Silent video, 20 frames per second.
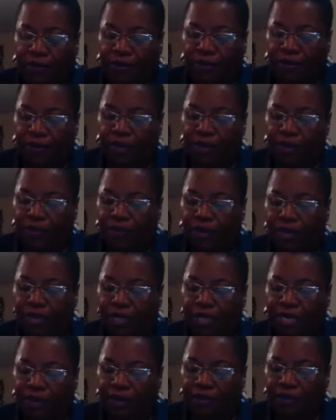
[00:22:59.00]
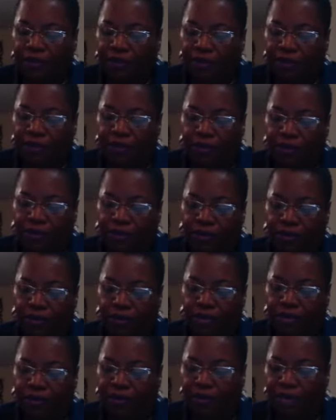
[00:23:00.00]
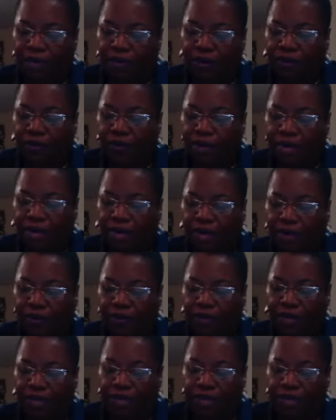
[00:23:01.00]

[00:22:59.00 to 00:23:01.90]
What would it take for you to be aware of the